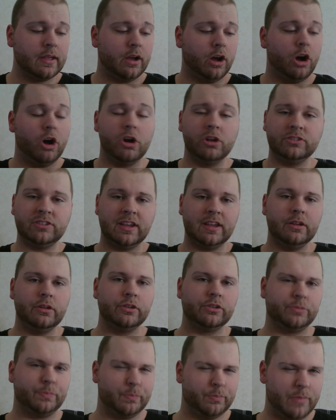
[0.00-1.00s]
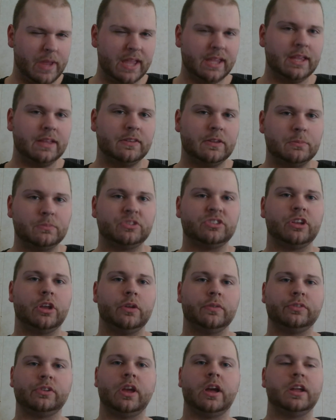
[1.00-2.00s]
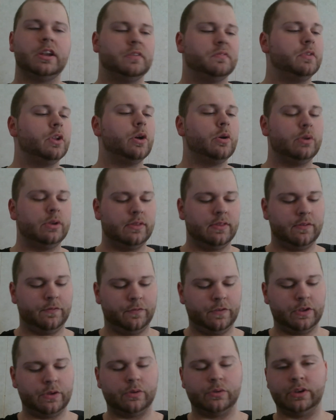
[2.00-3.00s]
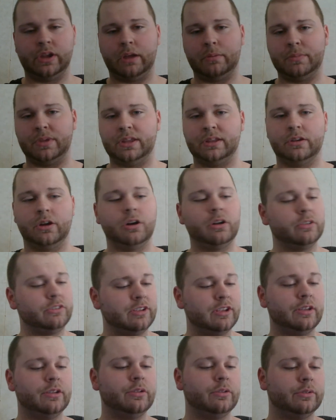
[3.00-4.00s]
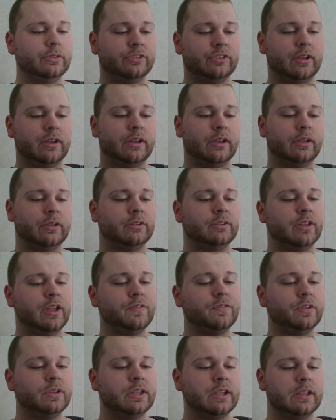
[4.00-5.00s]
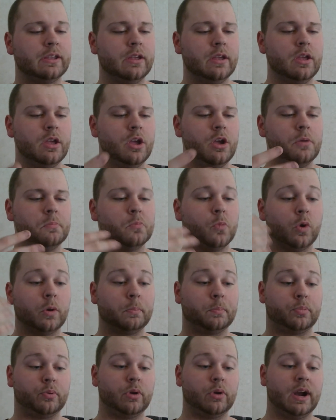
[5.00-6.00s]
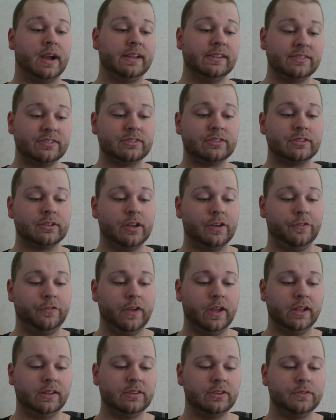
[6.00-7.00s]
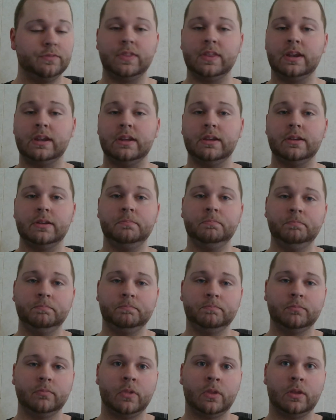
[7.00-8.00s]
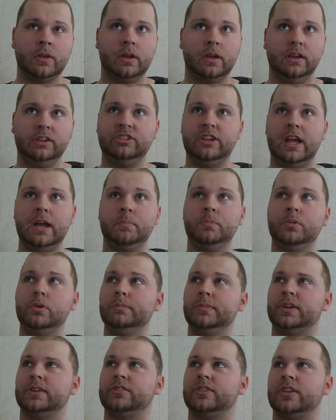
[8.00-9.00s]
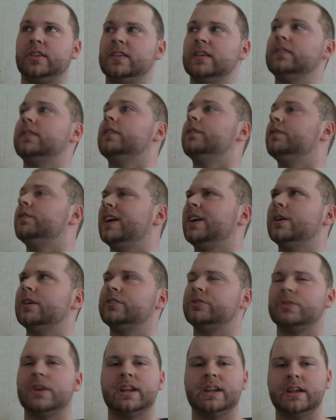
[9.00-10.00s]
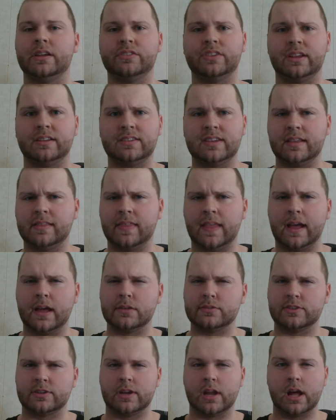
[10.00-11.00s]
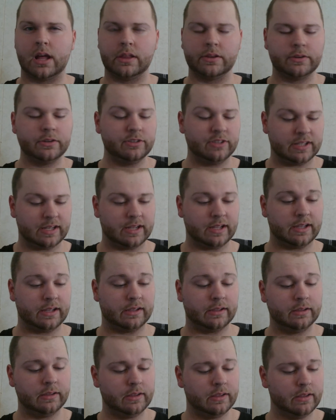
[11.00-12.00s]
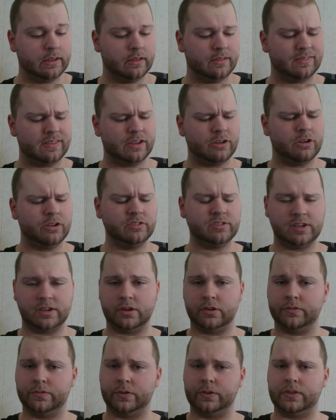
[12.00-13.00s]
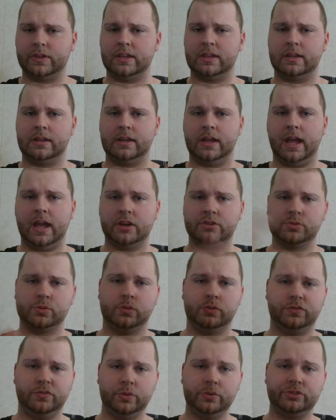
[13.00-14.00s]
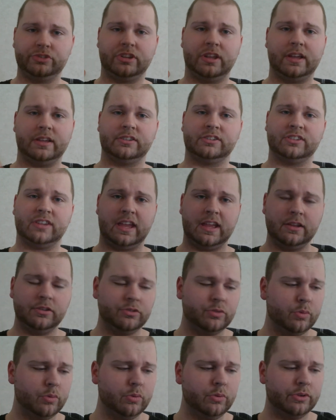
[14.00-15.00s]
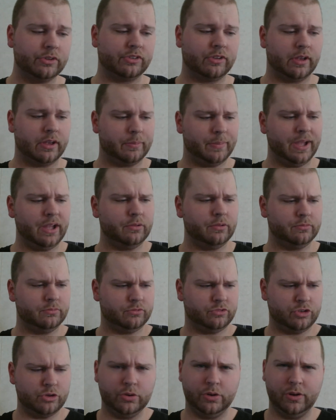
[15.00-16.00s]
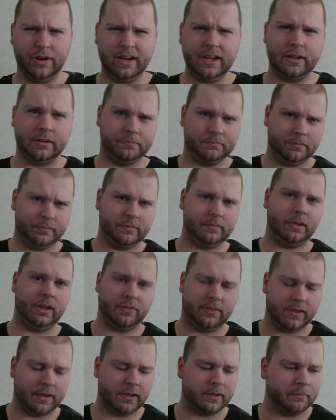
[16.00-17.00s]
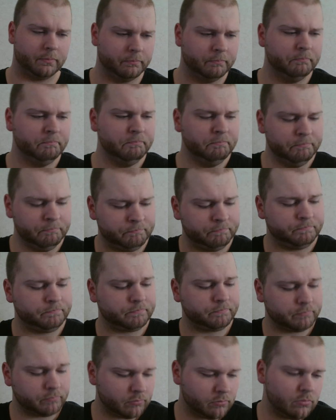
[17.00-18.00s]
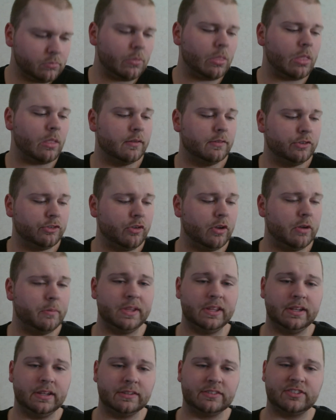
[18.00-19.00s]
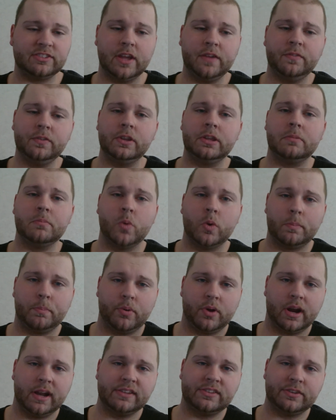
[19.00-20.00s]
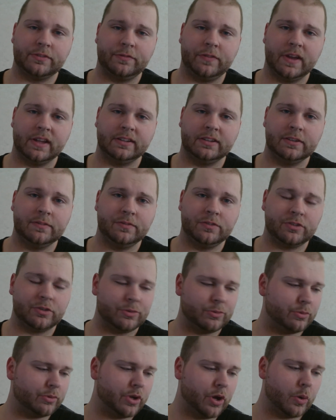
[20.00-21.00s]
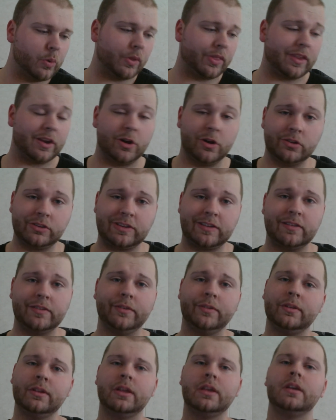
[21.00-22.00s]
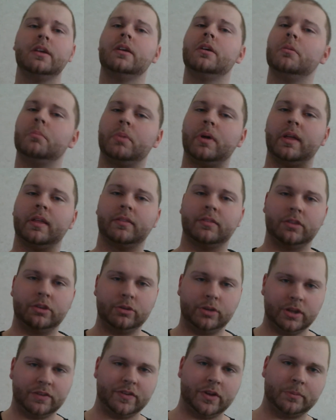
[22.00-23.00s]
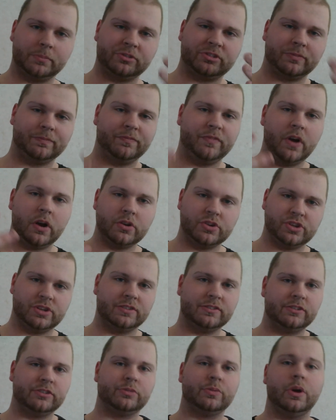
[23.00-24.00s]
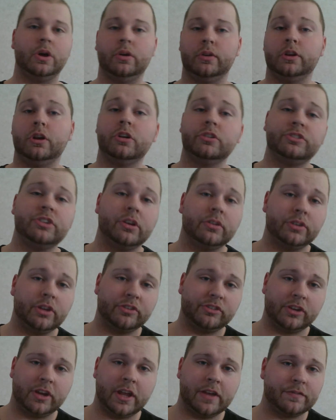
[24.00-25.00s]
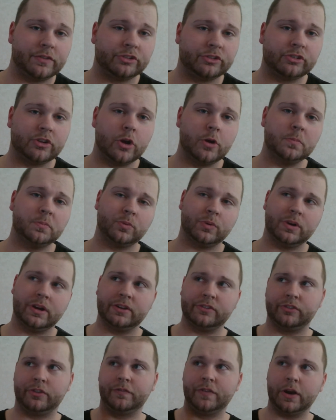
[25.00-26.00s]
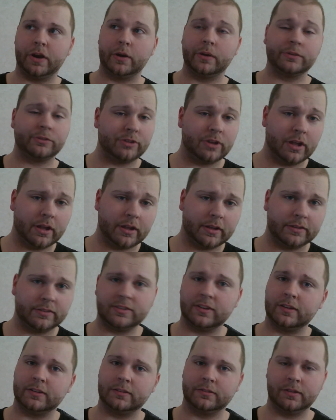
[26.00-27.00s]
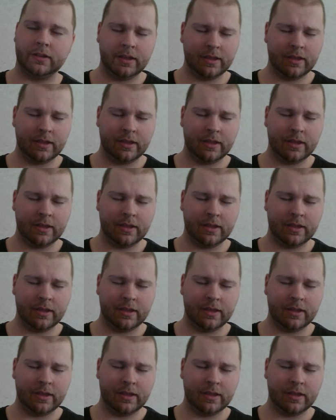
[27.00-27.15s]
Autel is making themselves kind of known in the field. I mean, Autel is definitely more price effective than a Snap-on, because I think the Veris right now is like $10,000, and the Autel for the actual full-size scan tool is about $2,000, I think. So I mean, it's definitely more price effective to go with an Autel, but you give up some functions as well. An Autel doesn't have a scope, whereas the Veris does, and